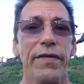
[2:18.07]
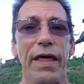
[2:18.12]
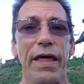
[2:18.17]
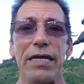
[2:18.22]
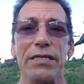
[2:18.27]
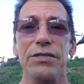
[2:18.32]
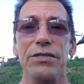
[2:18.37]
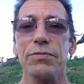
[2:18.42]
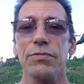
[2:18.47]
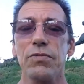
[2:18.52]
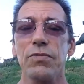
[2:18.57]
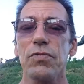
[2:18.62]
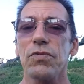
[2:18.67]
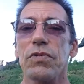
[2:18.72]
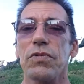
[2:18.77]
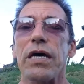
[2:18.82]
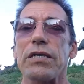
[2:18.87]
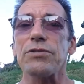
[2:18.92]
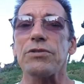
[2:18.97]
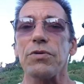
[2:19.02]
That's
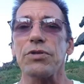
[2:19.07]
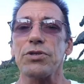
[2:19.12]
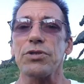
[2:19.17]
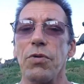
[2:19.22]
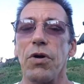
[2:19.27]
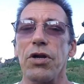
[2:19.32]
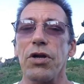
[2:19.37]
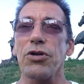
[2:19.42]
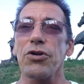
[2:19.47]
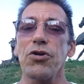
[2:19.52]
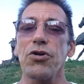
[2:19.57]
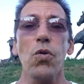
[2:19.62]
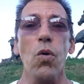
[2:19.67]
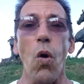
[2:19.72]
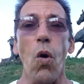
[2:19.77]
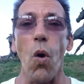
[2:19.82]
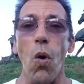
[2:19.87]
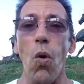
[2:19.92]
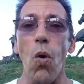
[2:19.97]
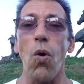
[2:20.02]
that's what you want to
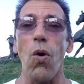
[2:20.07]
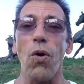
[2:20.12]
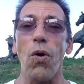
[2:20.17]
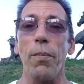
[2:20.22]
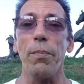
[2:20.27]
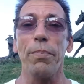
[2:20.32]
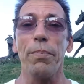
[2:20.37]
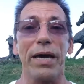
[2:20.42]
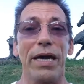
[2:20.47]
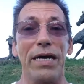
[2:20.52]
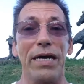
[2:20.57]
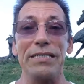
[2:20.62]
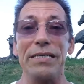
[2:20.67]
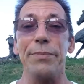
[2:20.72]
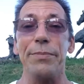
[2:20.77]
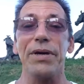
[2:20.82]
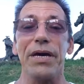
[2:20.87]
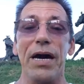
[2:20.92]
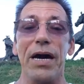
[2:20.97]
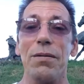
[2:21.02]
do, or because
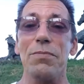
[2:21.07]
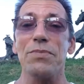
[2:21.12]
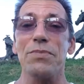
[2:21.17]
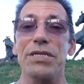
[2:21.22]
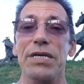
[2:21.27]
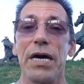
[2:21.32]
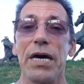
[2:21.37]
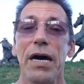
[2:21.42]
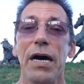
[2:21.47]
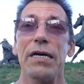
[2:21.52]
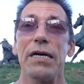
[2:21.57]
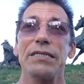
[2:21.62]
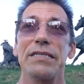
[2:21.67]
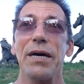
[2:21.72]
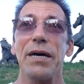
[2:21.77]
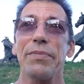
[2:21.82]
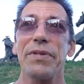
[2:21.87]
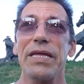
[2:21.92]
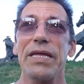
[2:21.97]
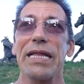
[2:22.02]
it becomes
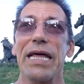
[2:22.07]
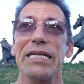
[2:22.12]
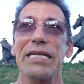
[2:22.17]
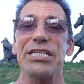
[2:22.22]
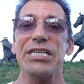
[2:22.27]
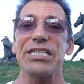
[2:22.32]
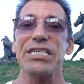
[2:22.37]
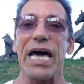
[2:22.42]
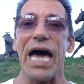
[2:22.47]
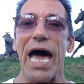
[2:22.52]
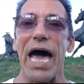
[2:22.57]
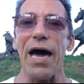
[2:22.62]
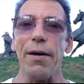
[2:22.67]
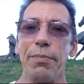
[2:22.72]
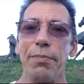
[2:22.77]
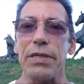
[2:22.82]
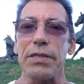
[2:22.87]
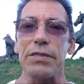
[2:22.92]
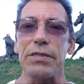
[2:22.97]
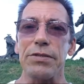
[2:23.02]
something that just
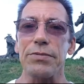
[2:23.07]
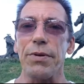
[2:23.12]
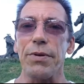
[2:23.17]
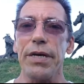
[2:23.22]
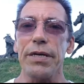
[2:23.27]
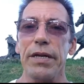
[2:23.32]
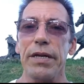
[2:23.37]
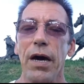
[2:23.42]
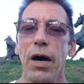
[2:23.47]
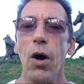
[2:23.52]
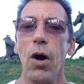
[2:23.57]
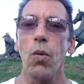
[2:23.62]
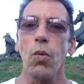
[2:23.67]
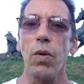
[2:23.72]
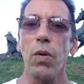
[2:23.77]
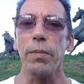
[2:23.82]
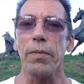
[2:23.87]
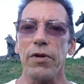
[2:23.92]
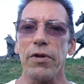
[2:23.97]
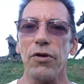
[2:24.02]
happens, right?
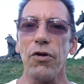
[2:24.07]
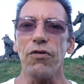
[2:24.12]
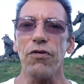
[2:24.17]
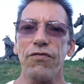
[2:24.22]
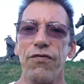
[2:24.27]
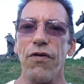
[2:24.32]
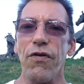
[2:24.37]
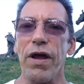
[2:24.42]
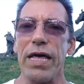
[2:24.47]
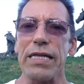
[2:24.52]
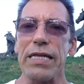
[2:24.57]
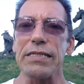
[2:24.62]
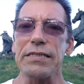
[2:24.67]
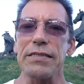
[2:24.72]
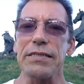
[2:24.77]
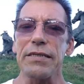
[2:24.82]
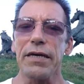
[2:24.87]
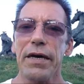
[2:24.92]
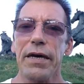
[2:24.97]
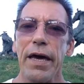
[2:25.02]
When your
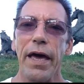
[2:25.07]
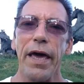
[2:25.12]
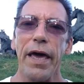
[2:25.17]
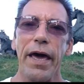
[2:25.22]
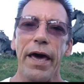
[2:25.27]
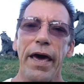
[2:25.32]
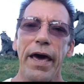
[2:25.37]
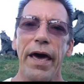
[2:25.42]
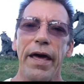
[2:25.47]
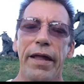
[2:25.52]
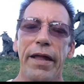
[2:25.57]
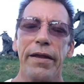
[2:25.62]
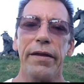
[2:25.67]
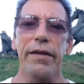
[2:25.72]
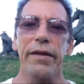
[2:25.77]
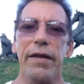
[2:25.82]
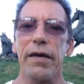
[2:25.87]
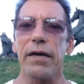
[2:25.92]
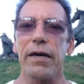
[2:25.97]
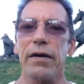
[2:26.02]
friends
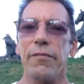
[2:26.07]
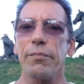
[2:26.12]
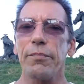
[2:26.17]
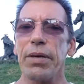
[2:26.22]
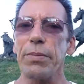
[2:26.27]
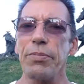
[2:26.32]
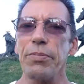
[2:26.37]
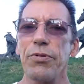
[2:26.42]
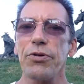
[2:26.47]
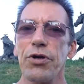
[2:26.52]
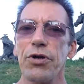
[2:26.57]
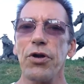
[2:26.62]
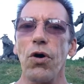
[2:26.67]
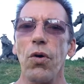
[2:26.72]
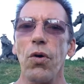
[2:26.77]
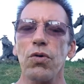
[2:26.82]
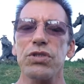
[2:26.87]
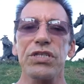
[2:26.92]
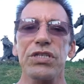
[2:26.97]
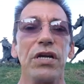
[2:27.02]
and uh, people you
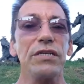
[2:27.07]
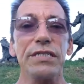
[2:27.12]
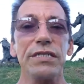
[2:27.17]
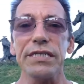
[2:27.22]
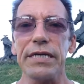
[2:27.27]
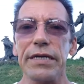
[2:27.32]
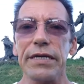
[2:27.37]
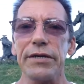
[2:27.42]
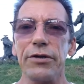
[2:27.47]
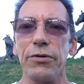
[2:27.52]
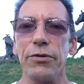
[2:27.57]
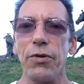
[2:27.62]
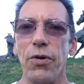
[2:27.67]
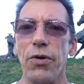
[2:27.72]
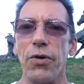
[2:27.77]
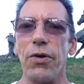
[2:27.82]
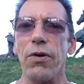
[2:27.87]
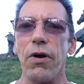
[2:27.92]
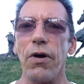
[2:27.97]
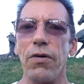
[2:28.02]
know start seeing you
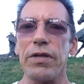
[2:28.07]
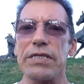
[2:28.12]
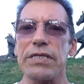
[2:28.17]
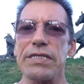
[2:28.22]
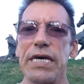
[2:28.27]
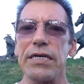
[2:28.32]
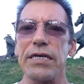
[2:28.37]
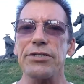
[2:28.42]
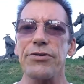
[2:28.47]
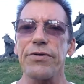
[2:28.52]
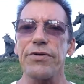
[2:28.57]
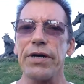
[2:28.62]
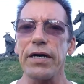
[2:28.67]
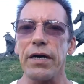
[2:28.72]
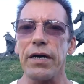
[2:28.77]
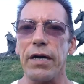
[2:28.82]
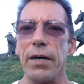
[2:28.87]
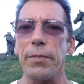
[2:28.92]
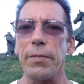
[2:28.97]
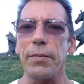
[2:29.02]
earn all this extra
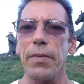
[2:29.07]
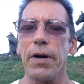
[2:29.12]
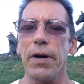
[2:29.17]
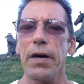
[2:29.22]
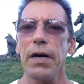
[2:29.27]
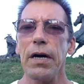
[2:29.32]
income,